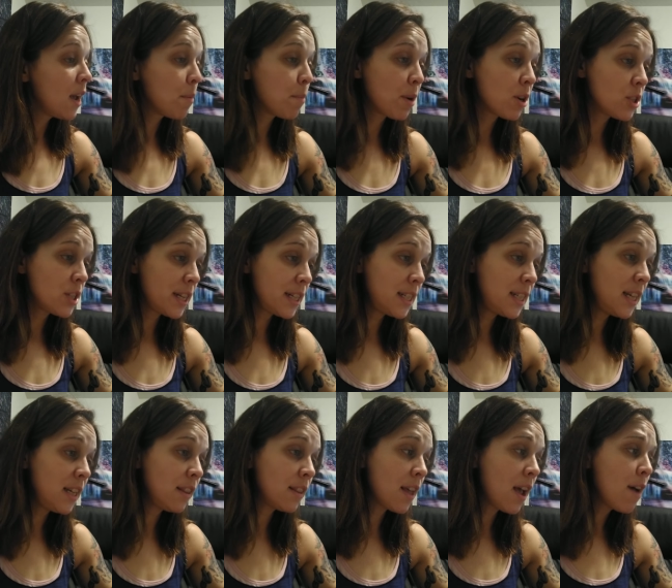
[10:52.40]
March
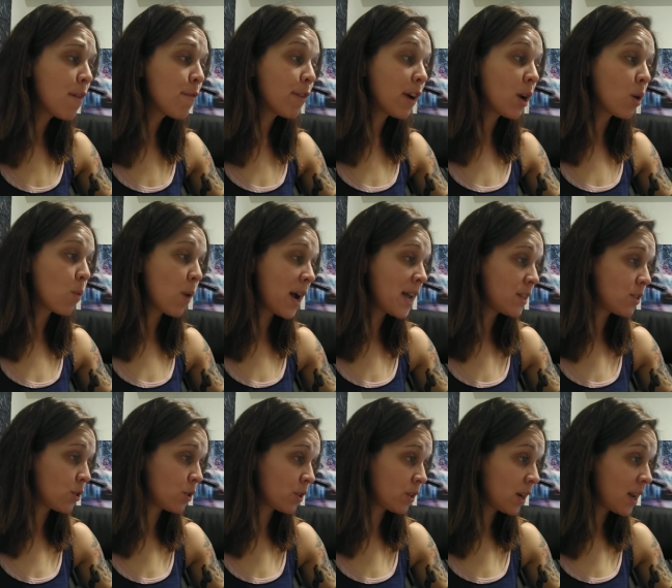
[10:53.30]
18th, Frank
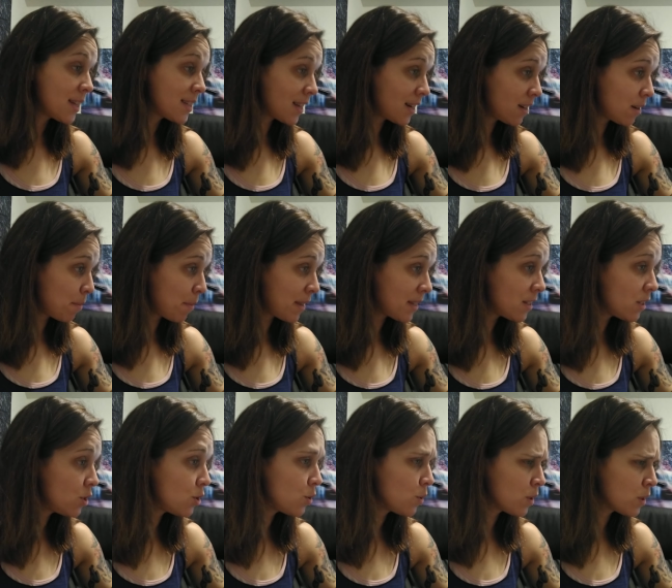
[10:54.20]
Wisner sent a
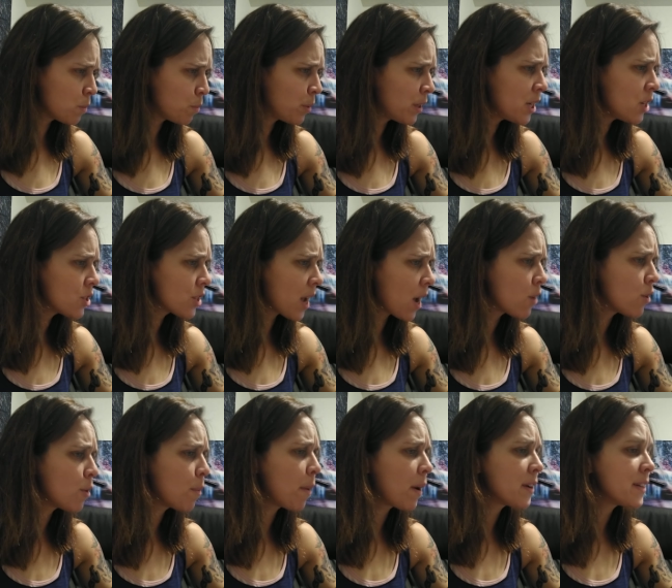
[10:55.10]
message to his British
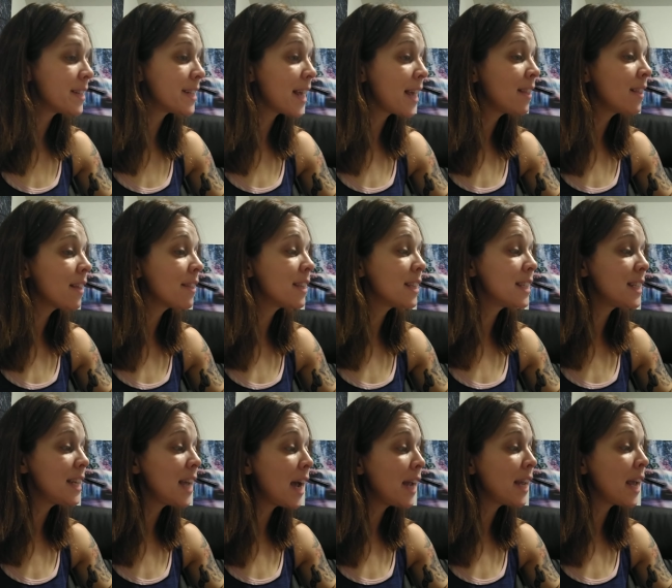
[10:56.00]
counterpart saying that the
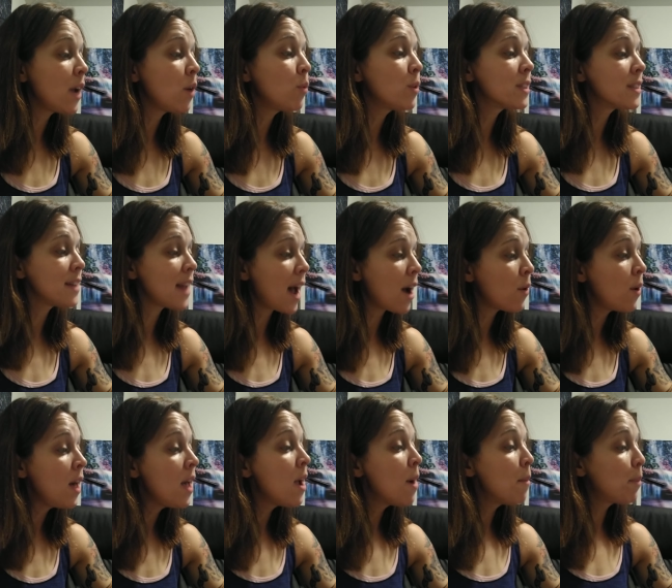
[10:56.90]
CIA was
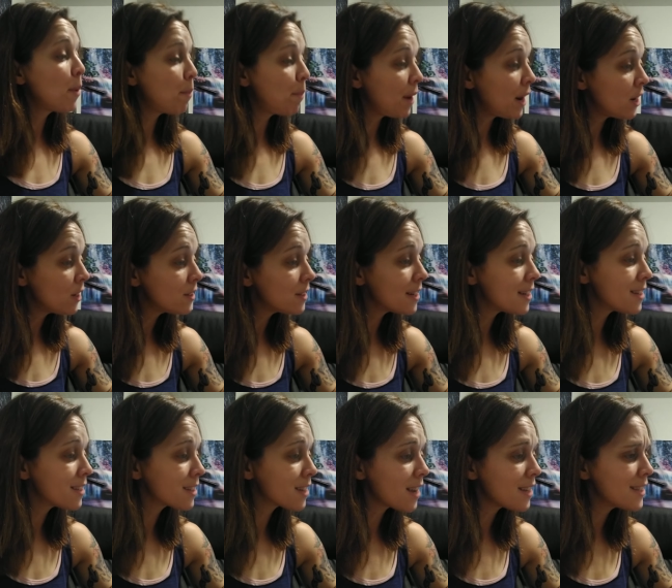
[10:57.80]
now prepared to
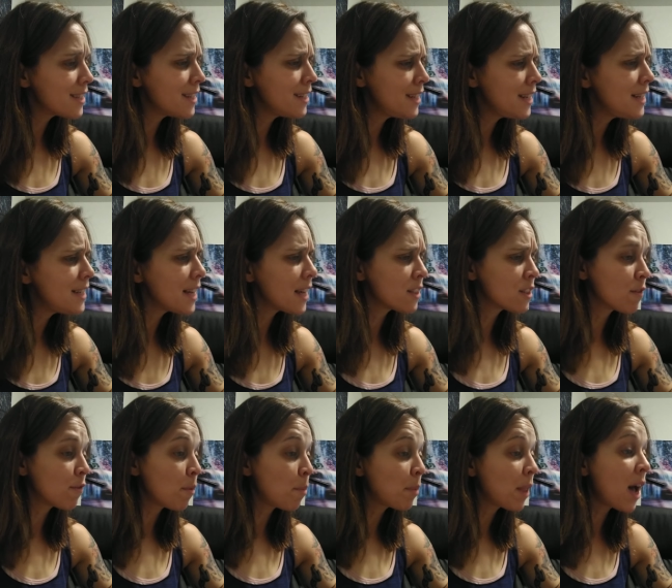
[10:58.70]
discuss the details
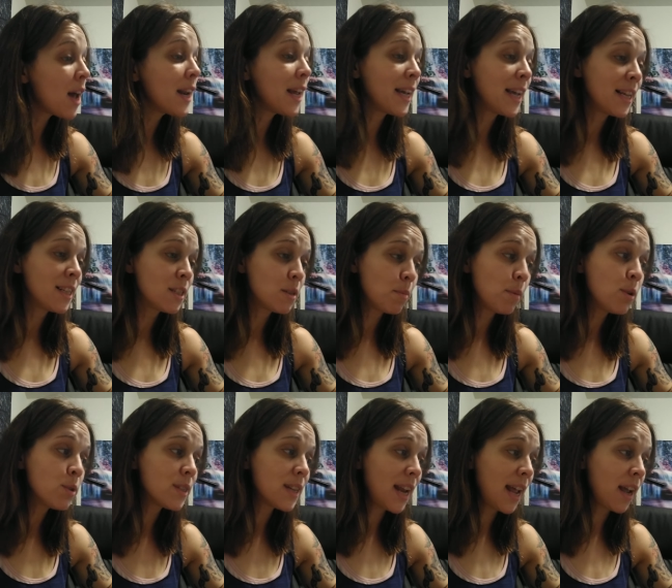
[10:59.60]
of a plot against
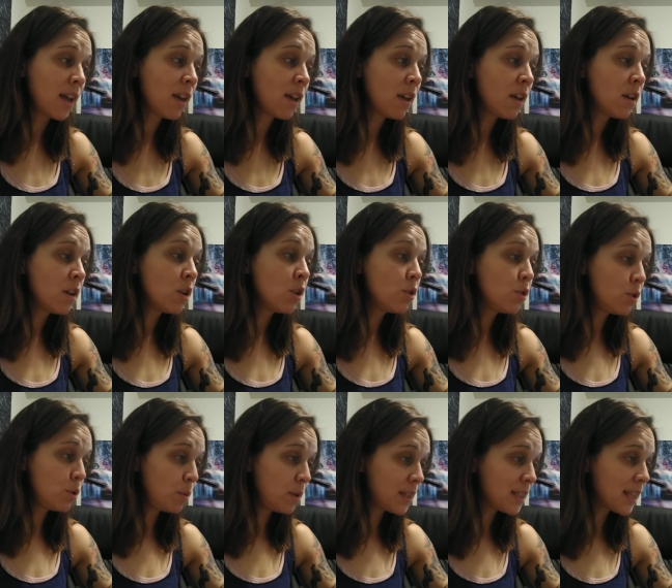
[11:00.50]
Mossadegh.
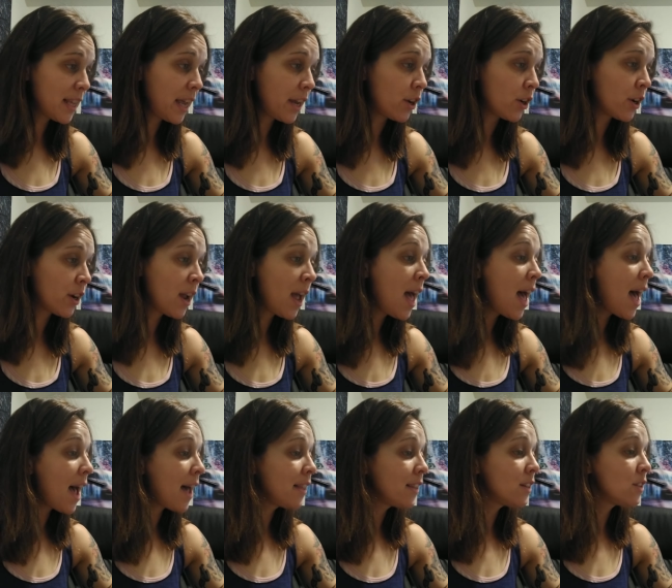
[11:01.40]
Two weeks later,
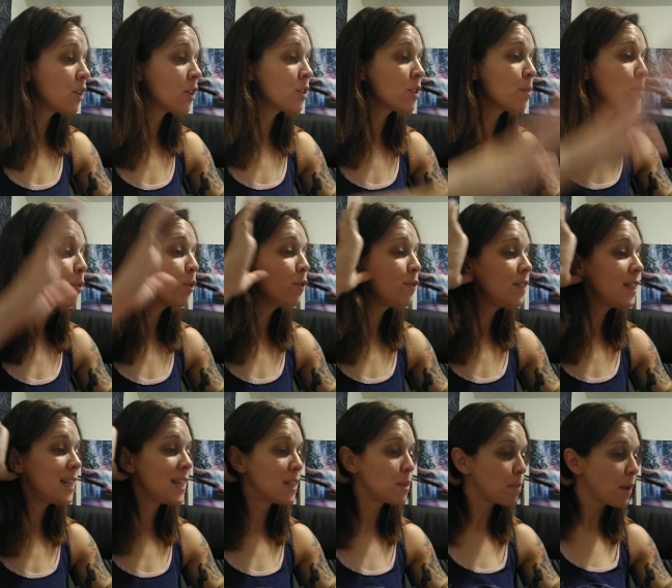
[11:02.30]
Allen Dulles approved the
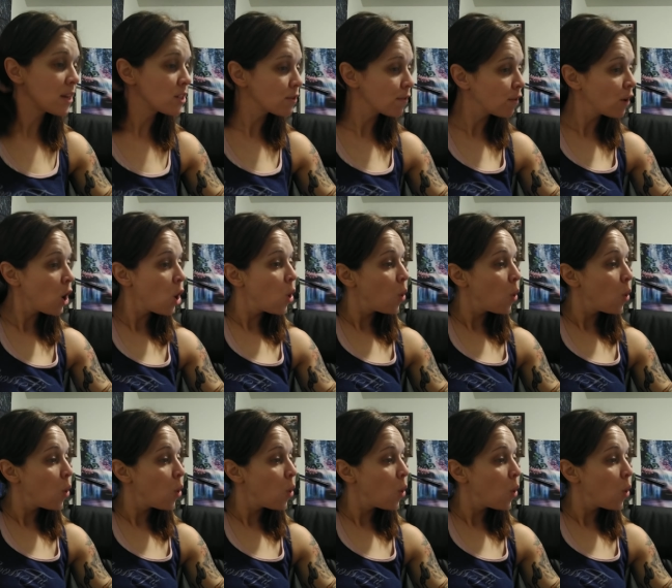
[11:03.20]
dispatch of